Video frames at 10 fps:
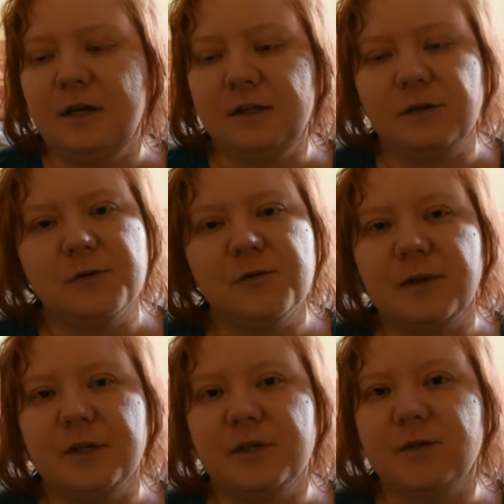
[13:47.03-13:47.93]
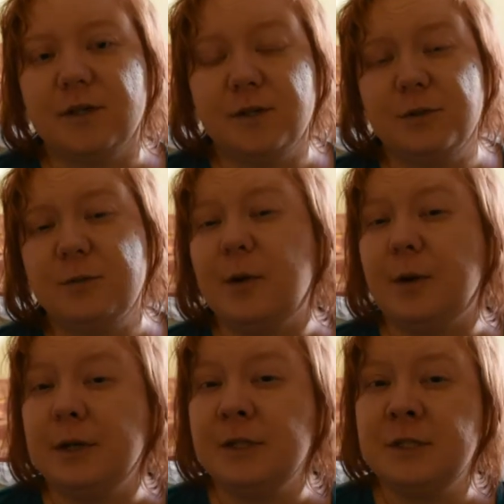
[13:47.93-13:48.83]
it goes very straight to the
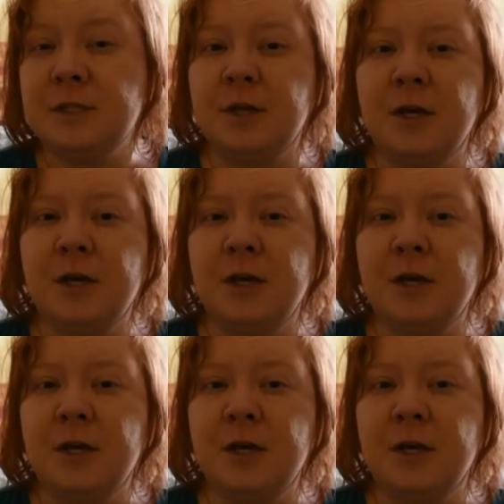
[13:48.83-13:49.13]
point.